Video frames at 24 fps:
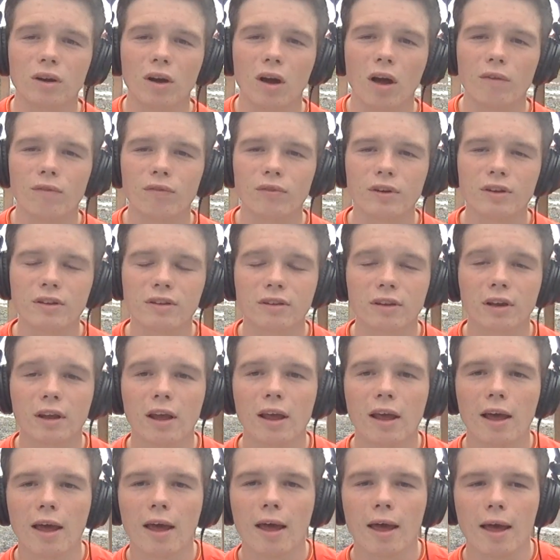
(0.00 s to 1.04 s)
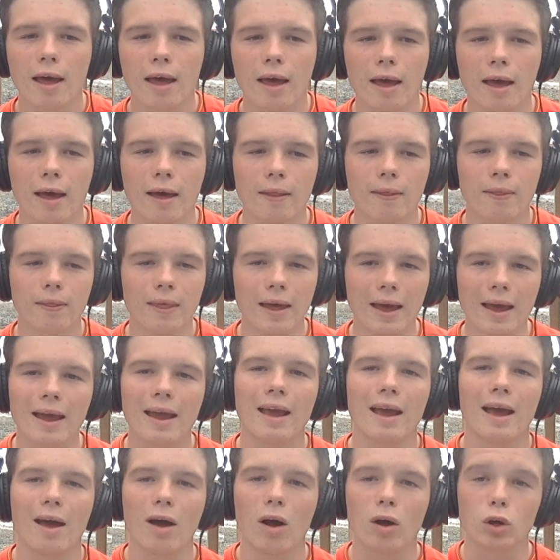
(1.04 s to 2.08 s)
Conference, and
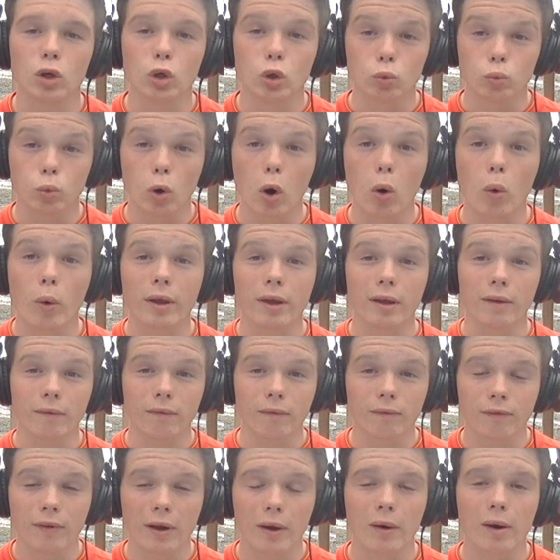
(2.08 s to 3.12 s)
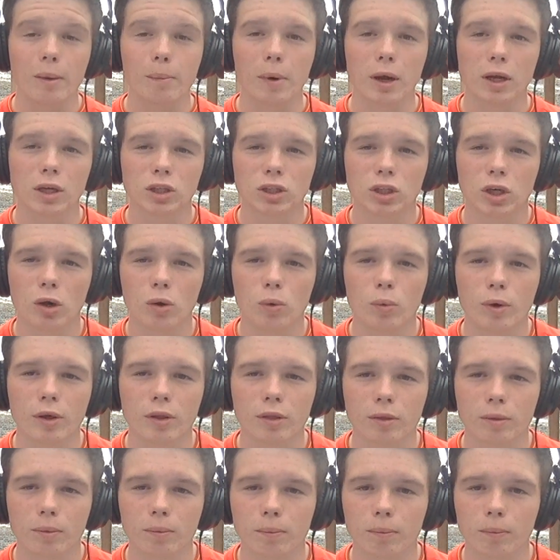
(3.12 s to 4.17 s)
they are growing very much so,
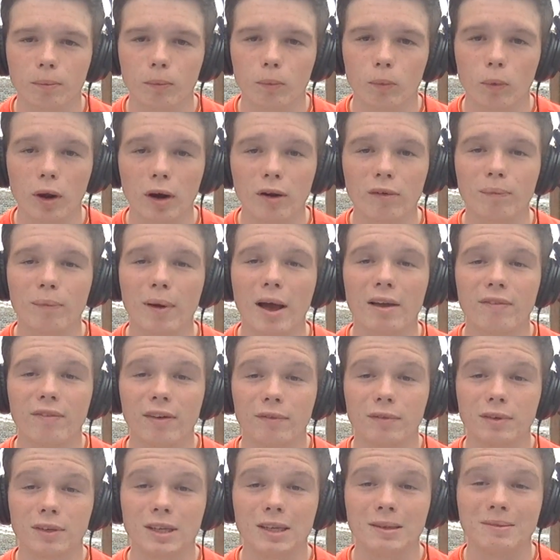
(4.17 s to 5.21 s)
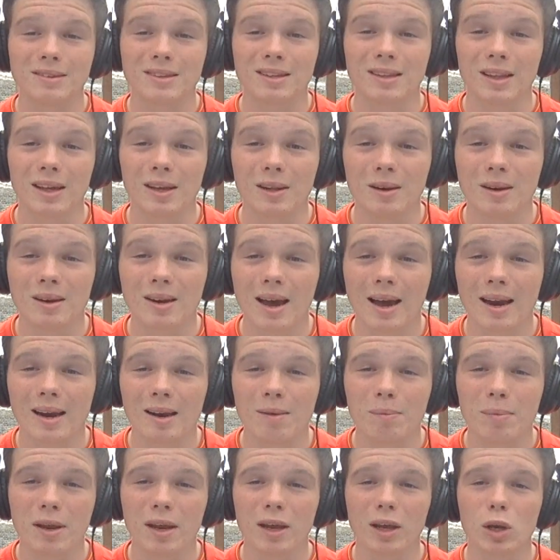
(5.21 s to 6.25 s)
with one of my favorite teams, Atlanta
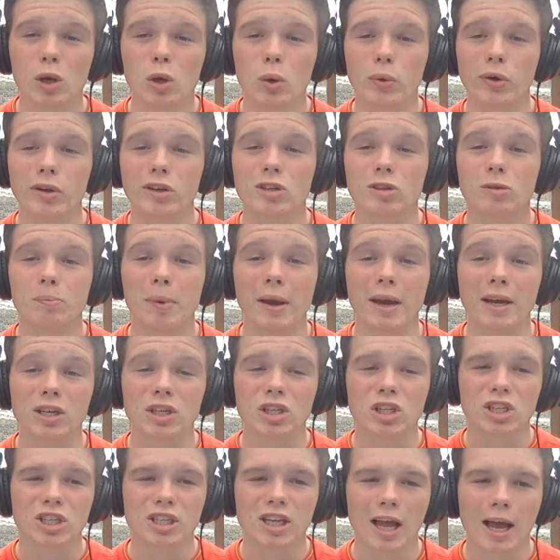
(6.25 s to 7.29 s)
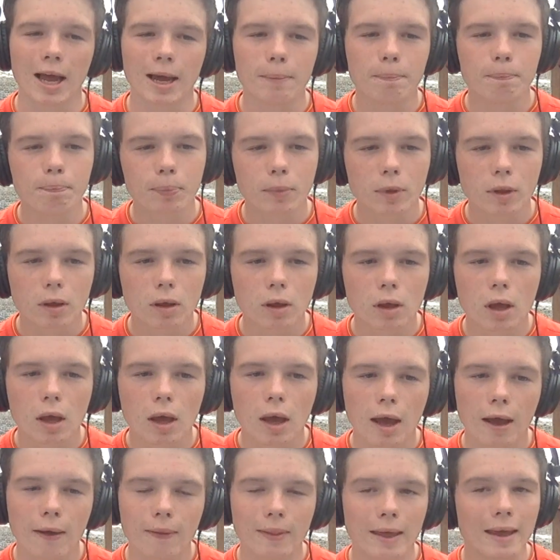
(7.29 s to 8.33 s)
United, being a new expansion side.
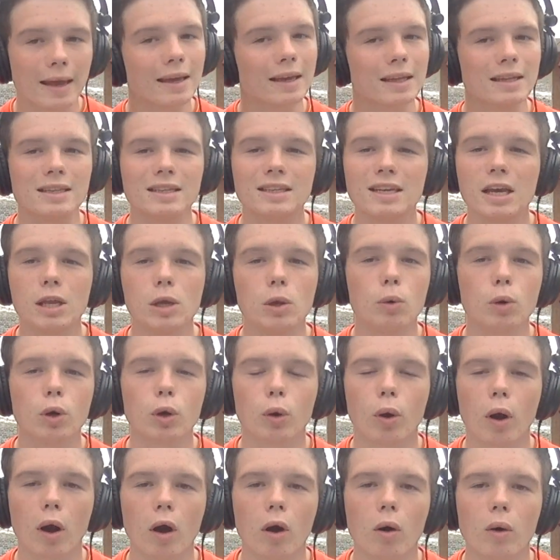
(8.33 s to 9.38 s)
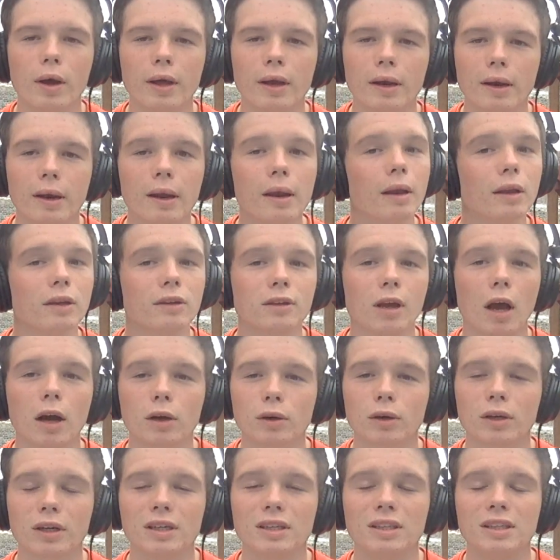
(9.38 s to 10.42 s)
And they continue to grow, and
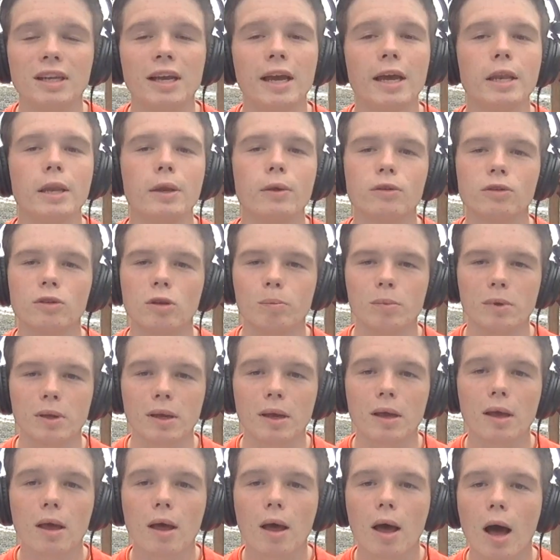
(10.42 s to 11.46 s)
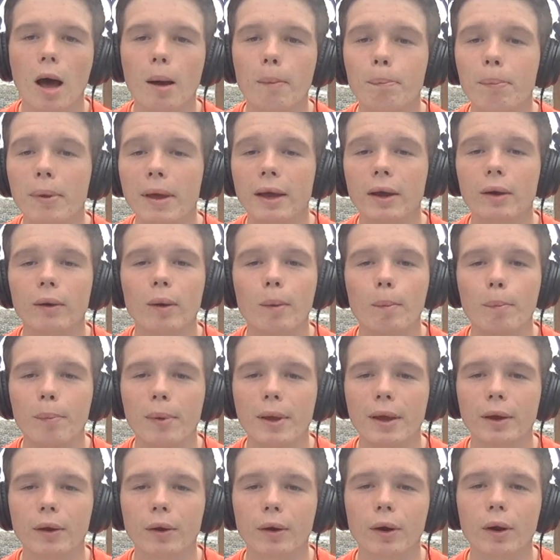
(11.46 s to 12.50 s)
soccer continues to be a bigger and
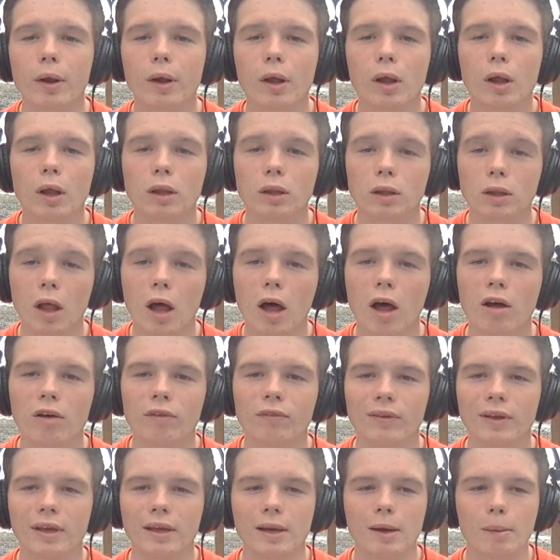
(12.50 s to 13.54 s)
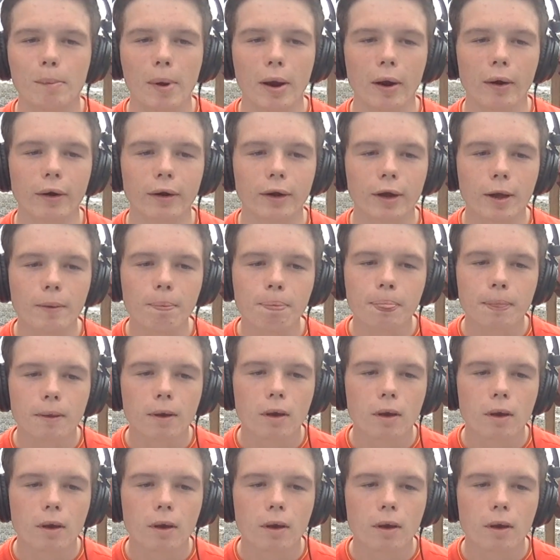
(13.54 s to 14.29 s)
bigger love in America.